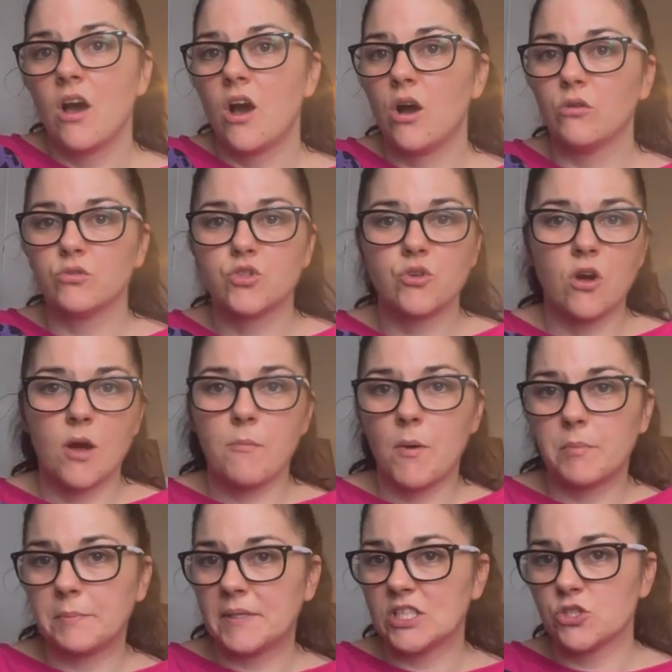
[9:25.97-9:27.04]
I'll try and
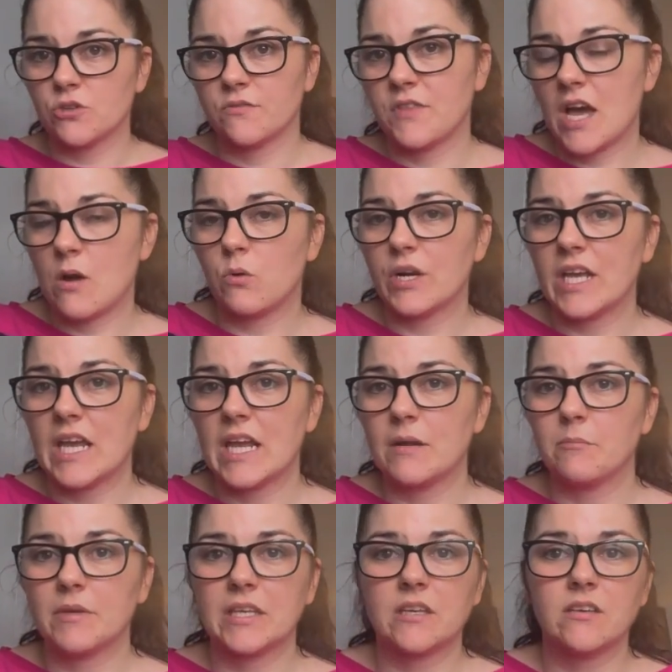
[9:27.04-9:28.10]
pop a picture of that one
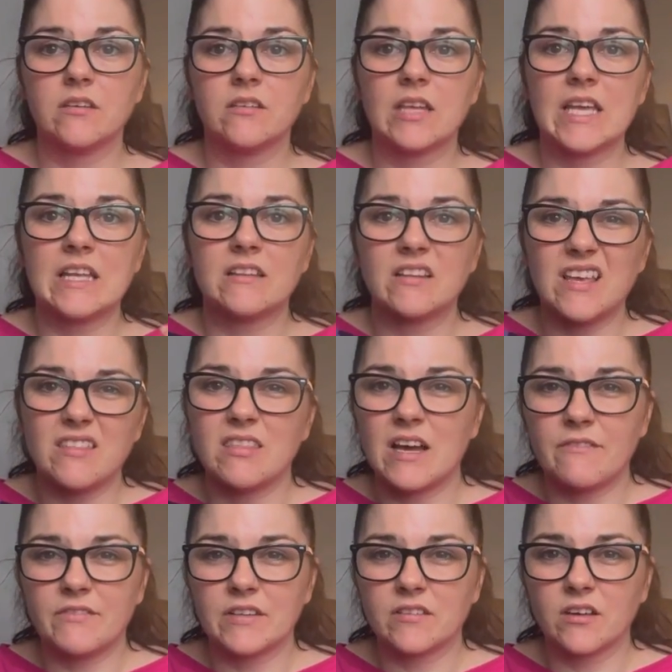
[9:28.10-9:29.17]
in because it's in
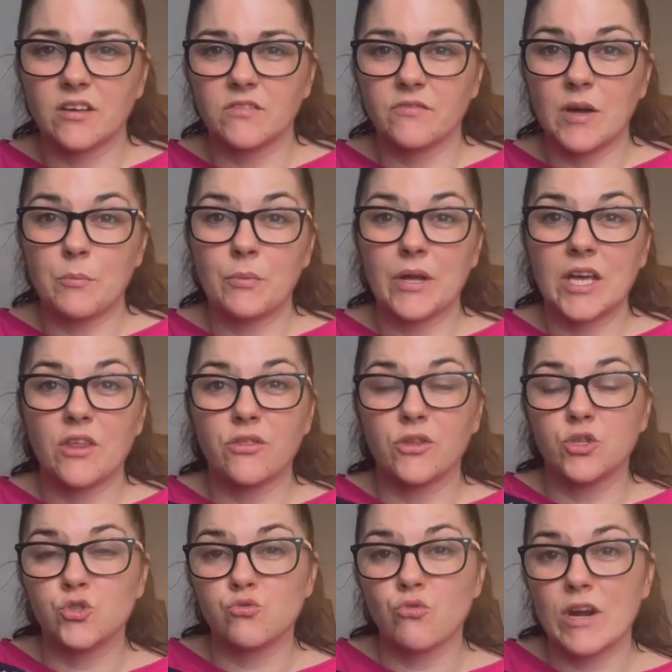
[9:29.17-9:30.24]
that viscose fabric.
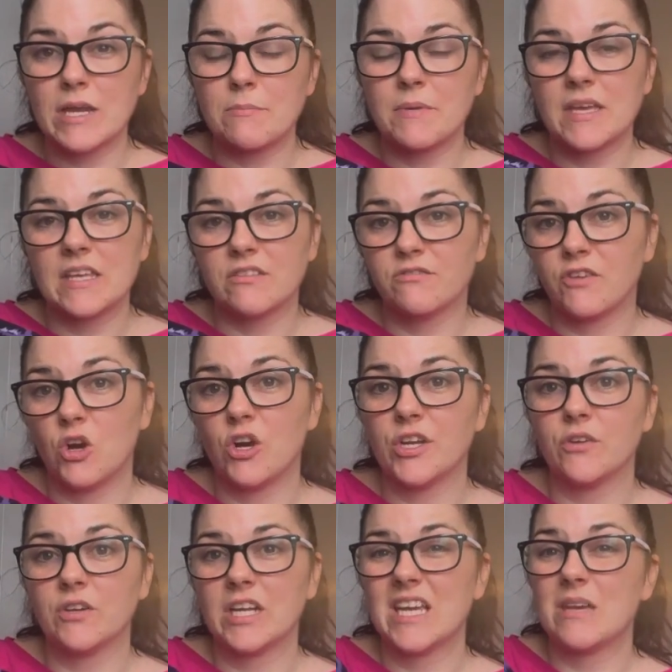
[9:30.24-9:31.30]
The drape is
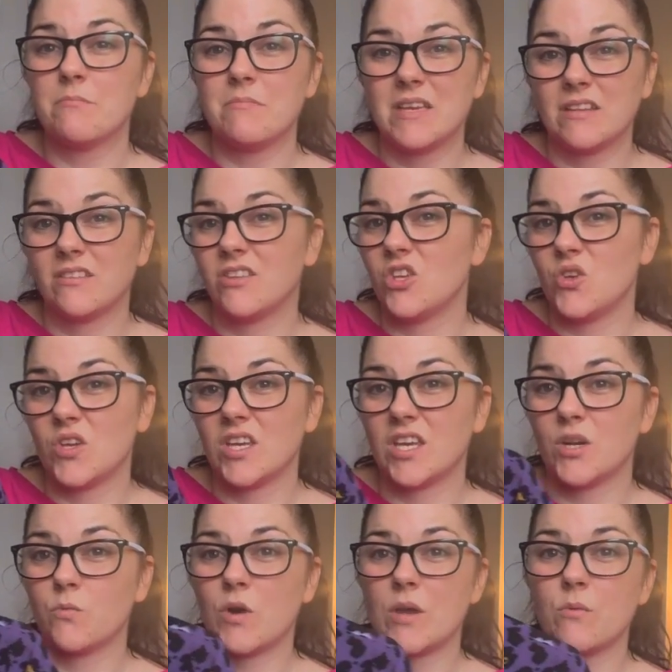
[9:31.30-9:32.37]
fine on it. It means that you can
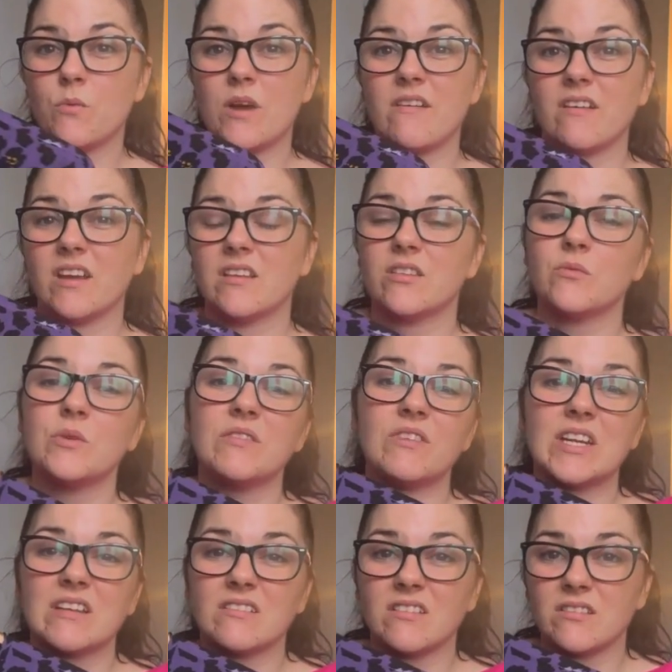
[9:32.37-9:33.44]
get away wearing it. So
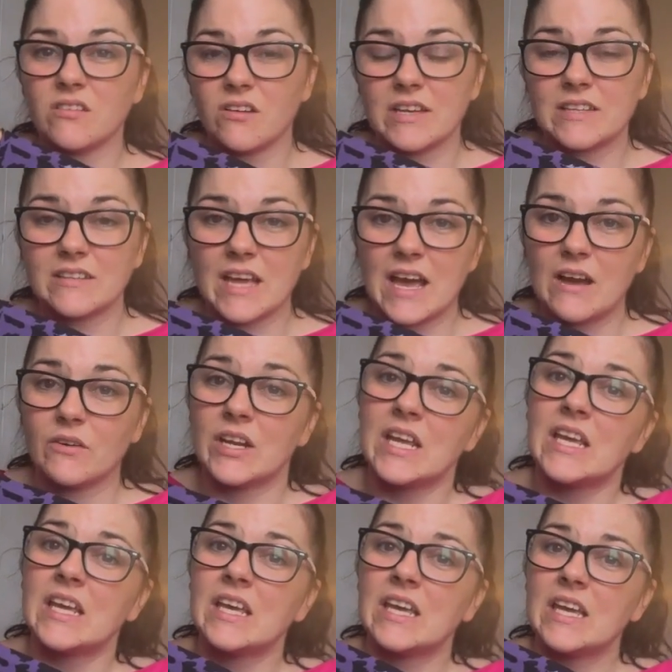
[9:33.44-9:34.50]
even as a size down,
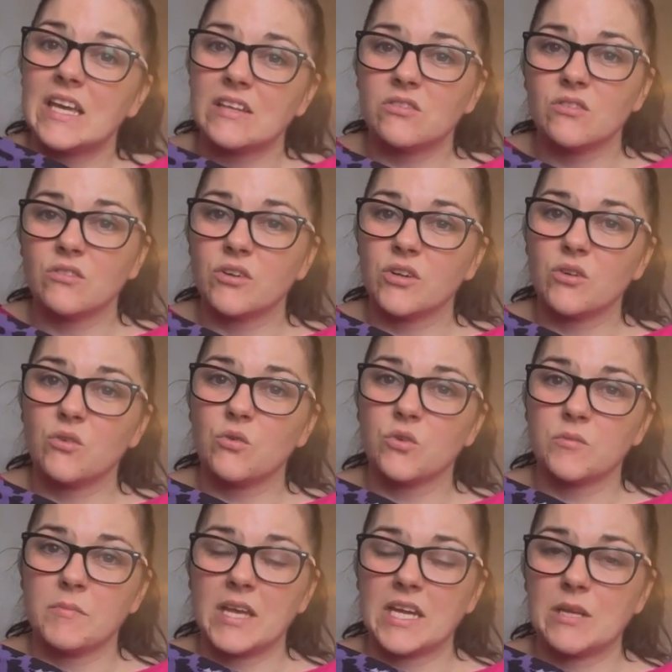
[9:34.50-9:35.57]
it's not going to
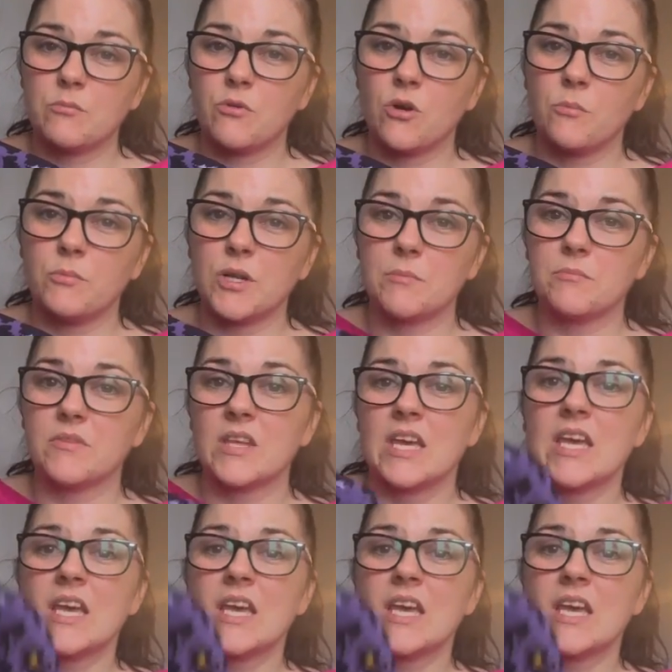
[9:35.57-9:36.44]
cause me any problems.